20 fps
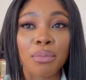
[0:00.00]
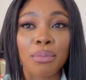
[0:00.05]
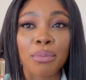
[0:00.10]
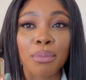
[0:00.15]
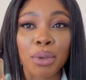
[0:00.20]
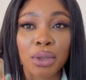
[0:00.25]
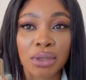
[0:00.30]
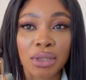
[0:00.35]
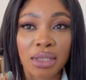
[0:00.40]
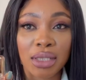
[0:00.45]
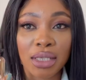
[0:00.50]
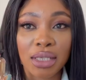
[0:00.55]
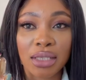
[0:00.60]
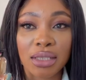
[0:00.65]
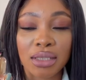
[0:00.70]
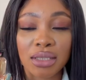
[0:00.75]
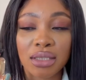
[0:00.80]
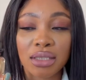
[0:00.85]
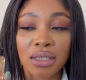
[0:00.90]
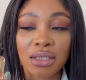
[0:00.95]
bought
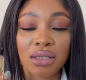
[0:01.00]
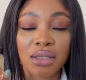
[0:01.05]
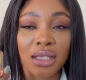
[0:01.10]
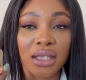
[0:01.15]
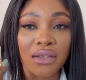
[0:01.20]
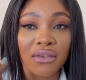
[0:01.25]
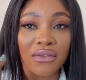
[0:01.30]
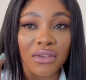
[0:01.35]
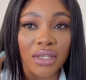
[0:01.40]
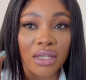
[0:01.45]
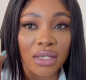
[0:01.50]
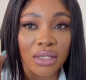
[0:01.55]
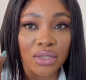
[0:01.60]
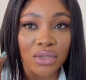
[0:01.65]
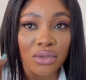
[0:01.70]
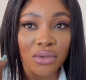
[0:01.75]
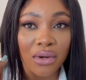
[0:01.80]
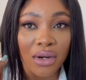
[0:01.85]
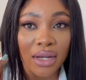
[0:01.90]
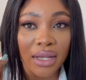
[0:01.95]
this just to give it a
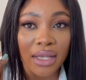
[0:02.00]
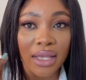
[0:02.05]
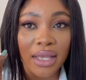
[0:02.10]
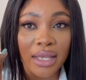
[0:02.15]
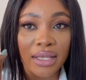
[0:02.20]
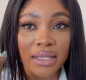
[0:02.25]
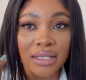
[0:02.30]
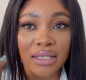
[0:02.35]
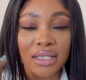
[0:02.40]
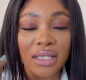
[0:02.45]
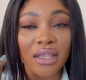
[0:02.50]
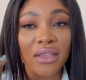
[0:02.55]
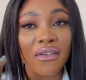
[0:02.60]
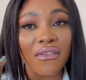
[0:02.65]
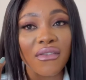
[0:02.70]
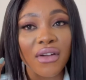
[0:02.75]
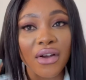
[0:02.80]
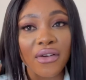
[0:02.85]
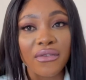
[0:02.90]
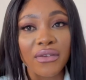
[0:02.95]
try and see if
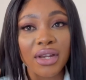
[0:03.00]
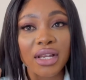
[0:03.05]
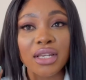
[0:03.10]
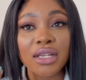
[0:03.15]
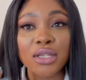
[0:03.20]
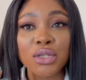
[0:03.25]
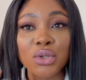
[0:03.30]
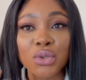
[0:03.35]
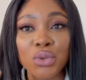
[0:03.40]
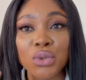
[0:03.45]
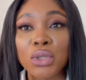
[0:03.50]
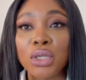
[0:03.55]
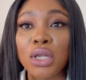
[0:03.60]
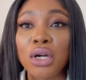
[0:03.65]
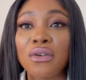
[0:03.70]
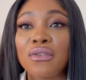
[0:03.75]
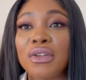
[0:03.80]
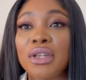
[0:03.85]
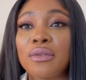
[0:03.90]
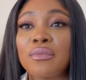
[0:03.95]
I really do
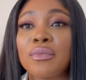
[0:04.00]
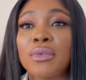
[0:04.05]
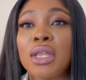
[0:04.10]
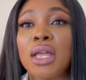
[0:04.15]
love it.